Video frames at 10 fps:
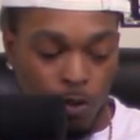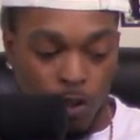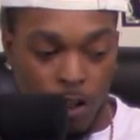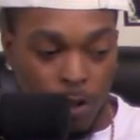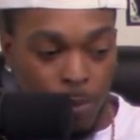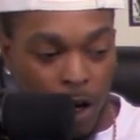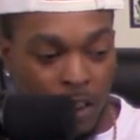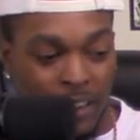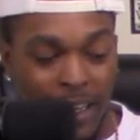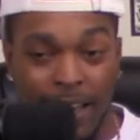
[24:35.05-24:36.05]
Other
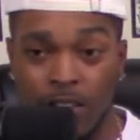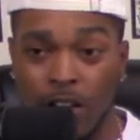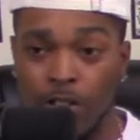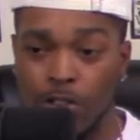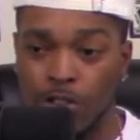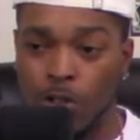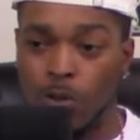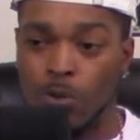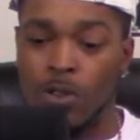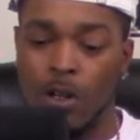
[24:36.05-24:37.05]
podcasts, other
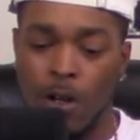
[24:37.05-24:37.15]
shows,